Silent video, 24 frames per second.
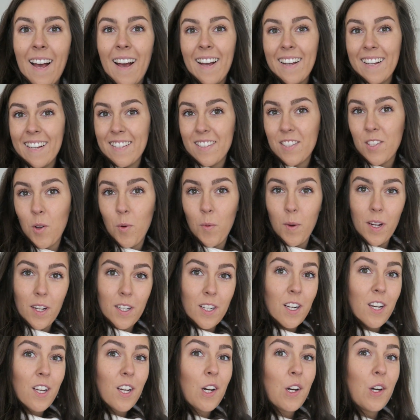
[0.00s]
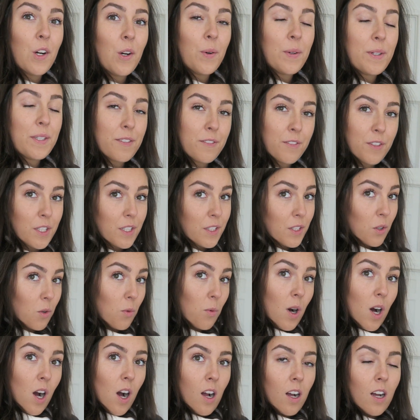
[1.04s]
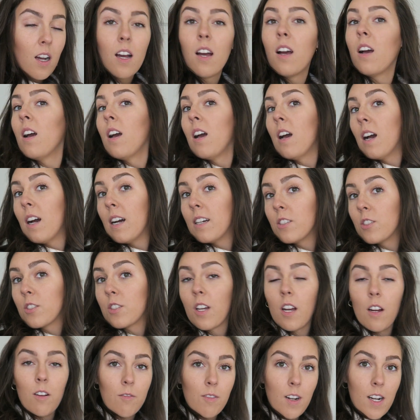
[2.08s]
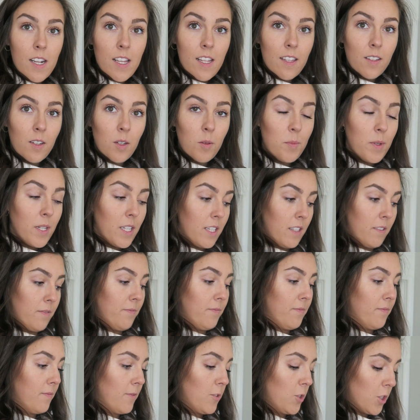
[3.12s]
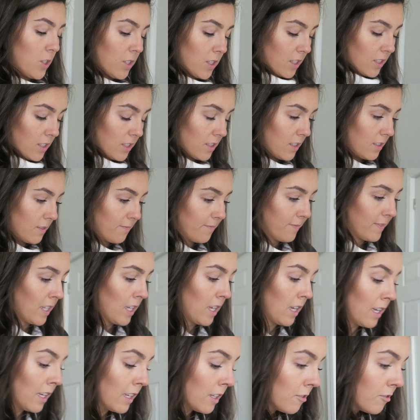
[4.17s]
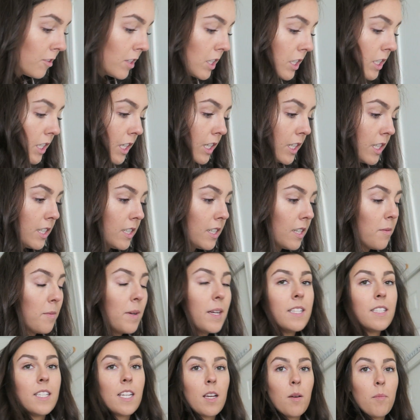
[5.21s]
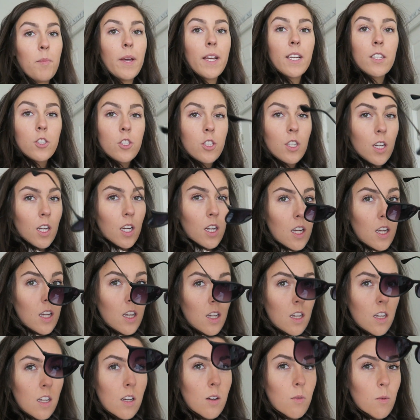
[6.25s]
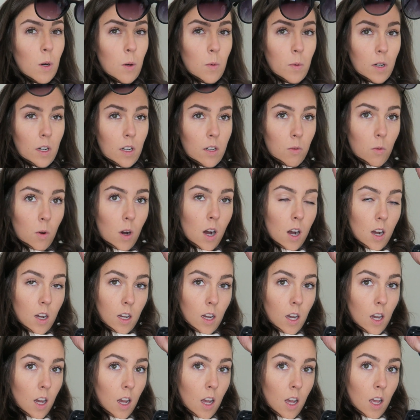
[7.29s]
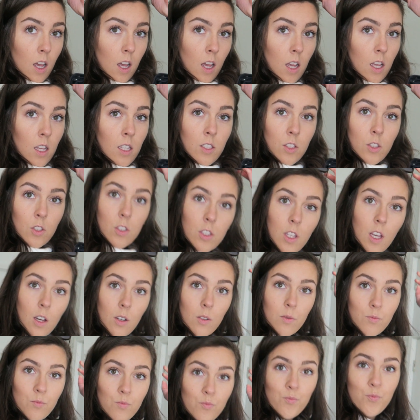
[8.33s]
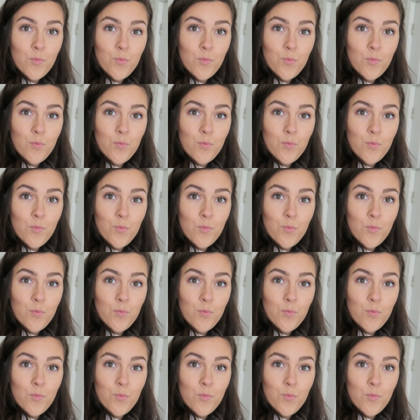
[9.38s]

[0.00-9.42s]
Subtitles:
Okay, so we're gonna go for a little walk. I just got ready a little bit just because I feel good, and I might take a picture while we're on a walk. So